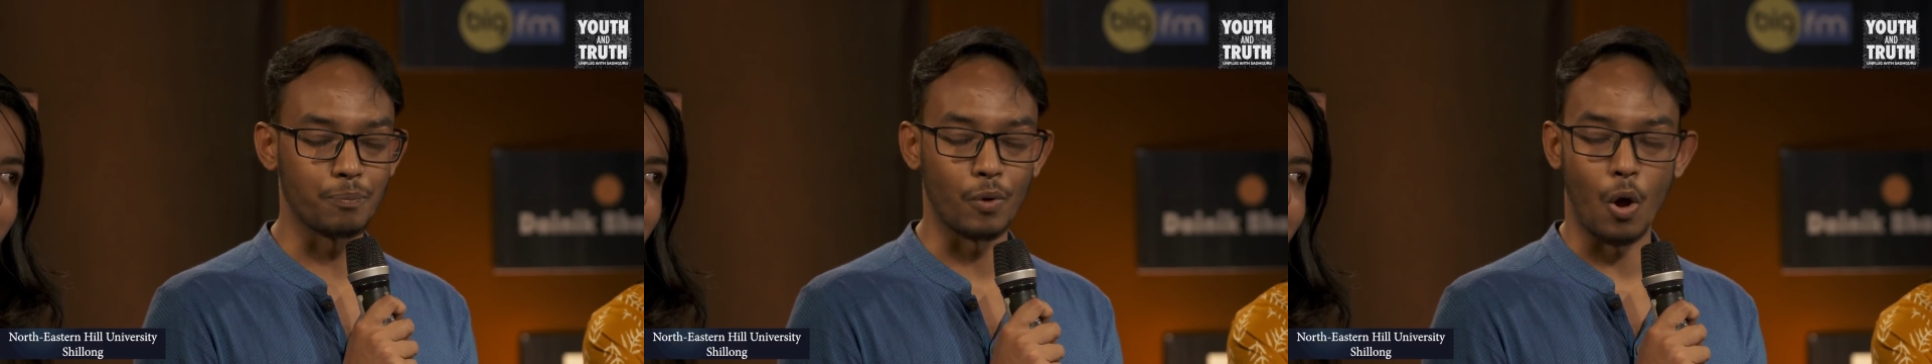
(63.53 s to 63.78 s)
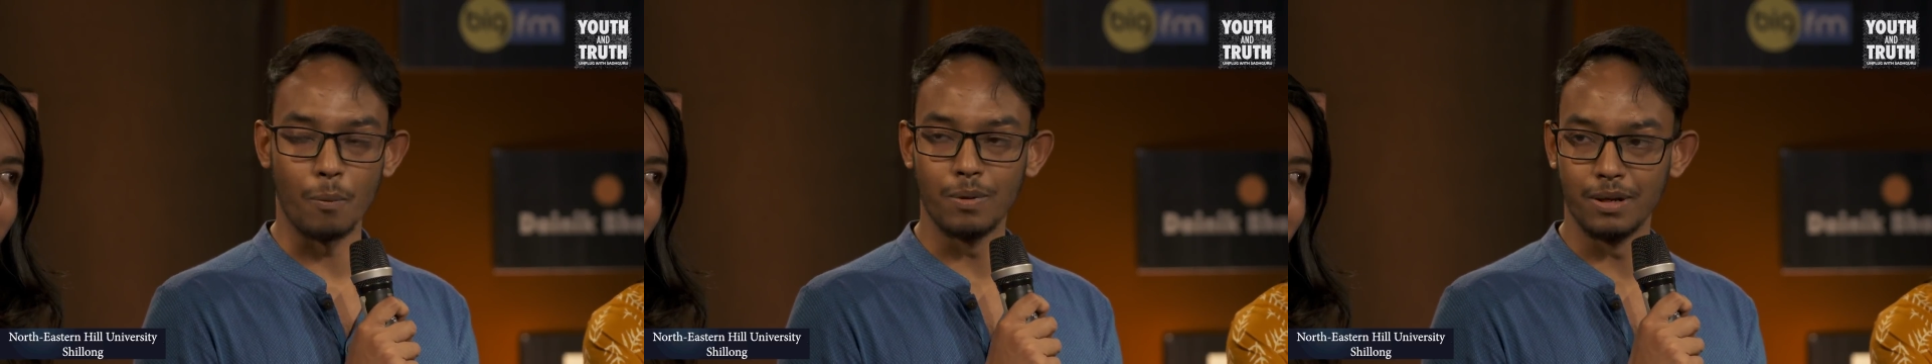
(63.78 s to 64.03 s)

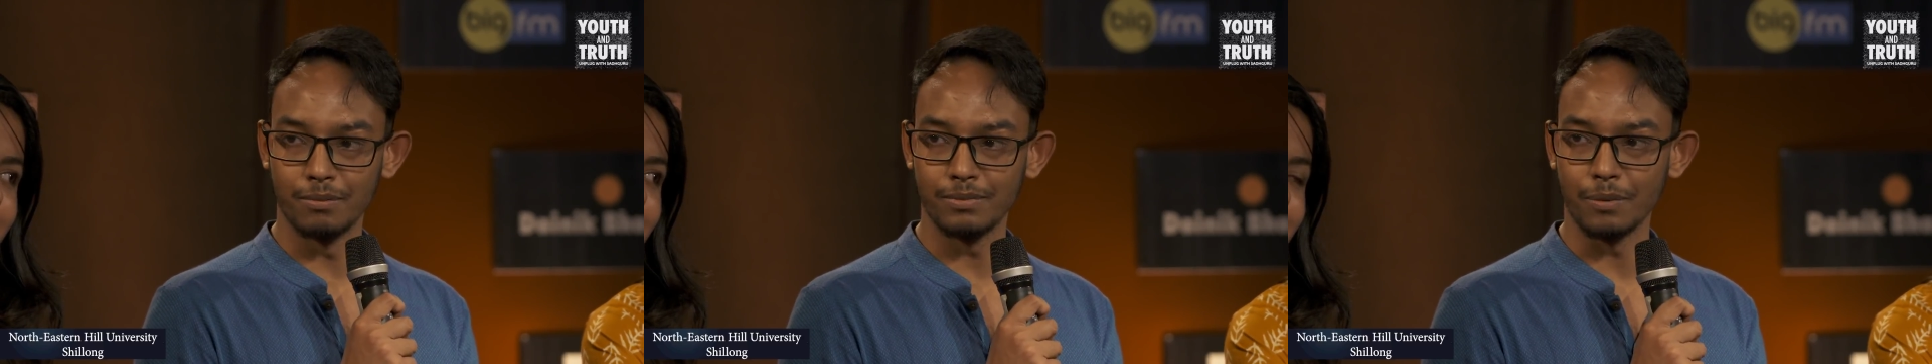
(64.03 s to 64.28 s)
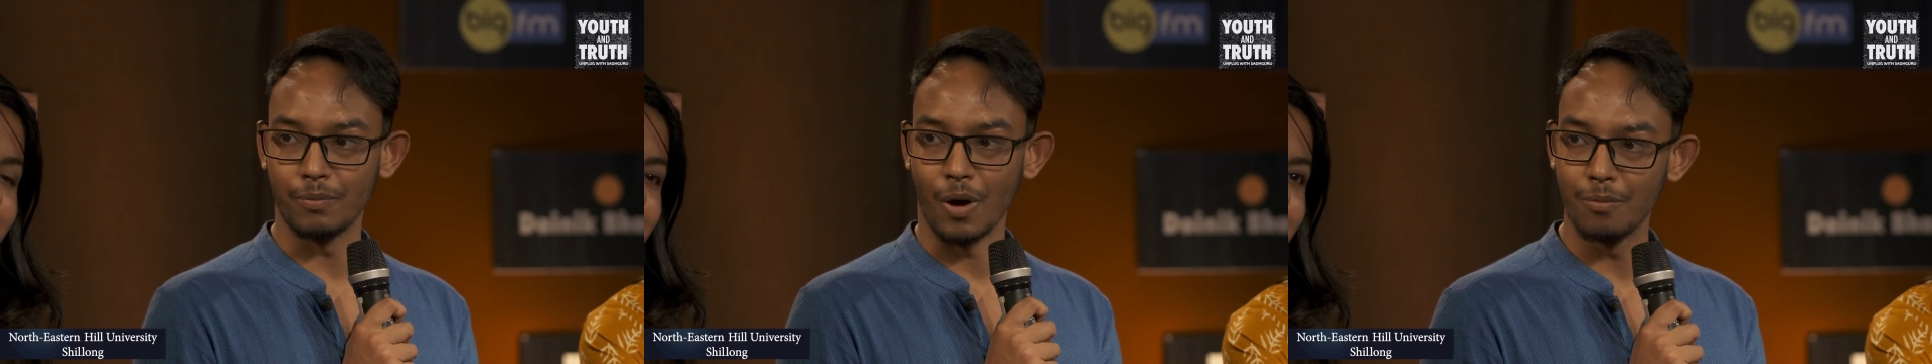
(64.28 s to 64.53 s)

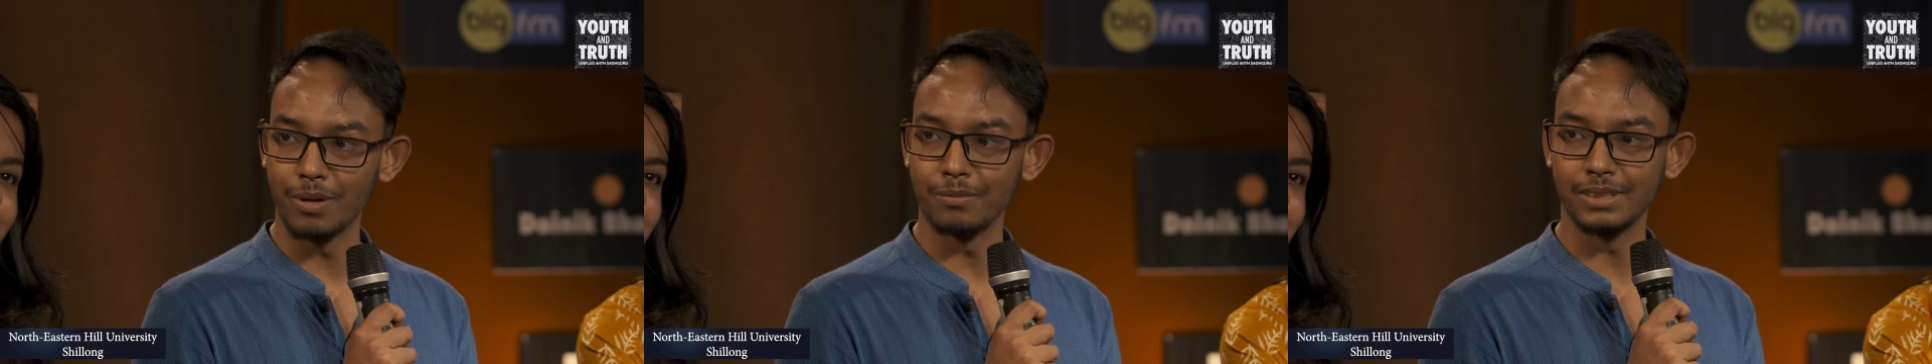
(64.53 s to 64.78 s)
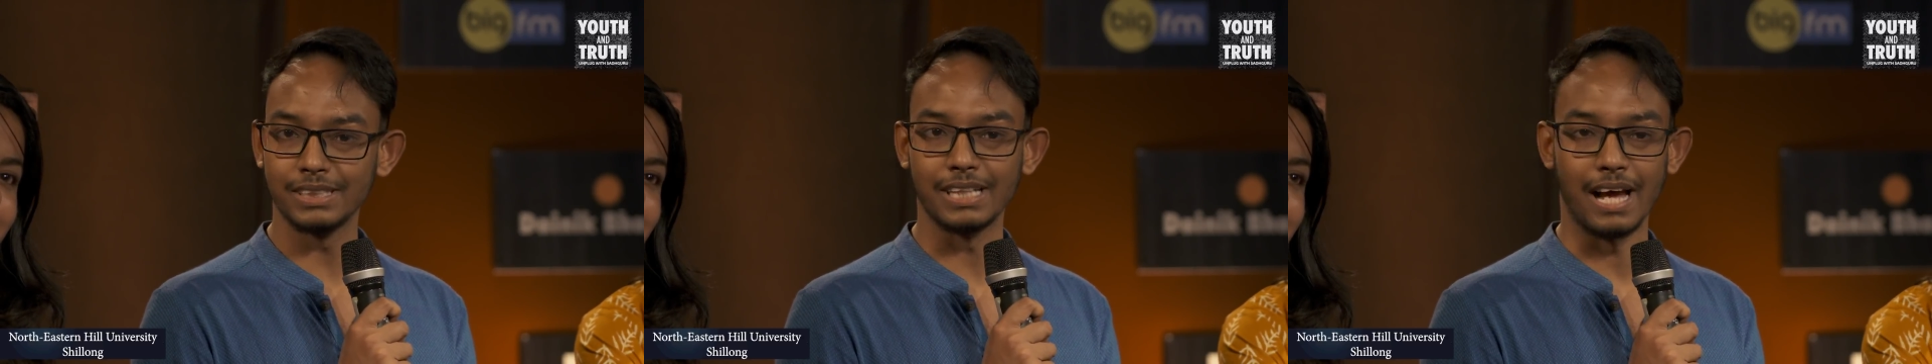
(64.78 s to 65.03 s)
problem. The
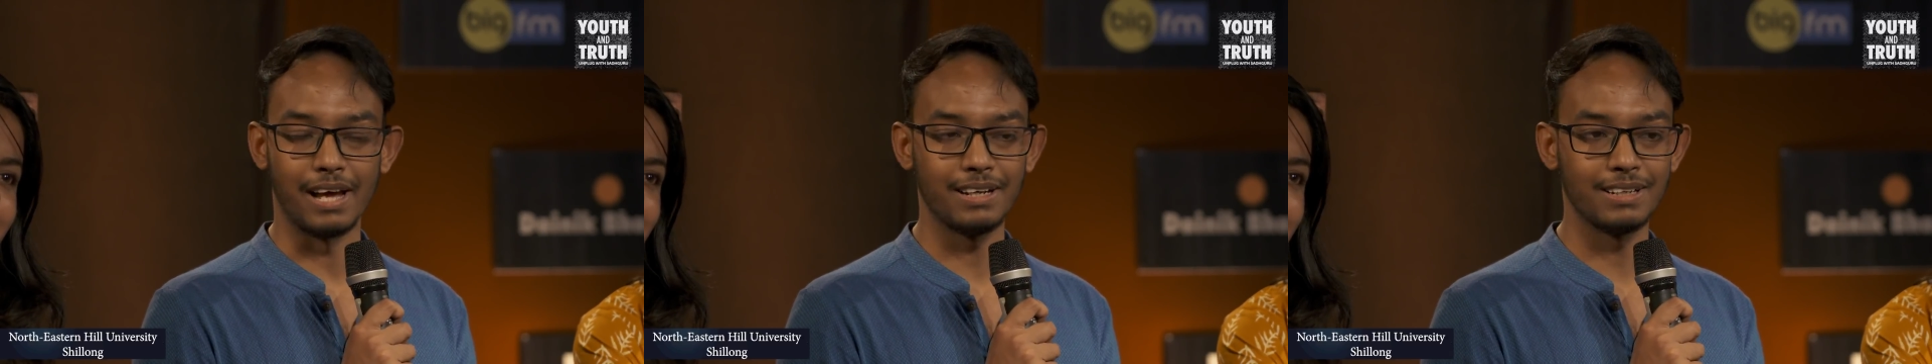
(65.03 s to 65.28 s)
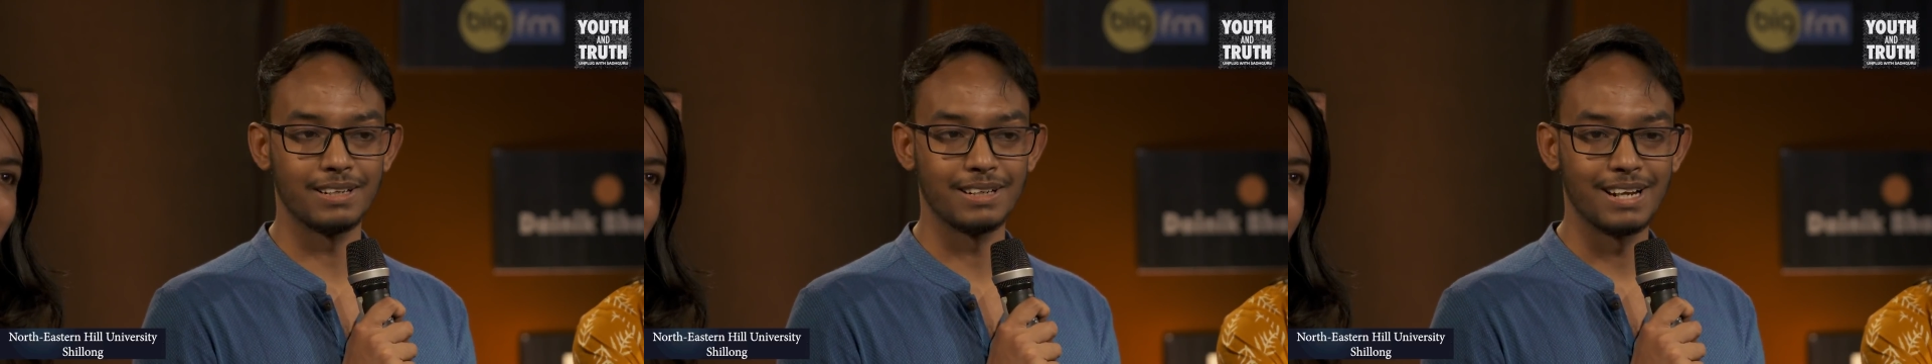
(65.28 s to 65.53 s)
problem is that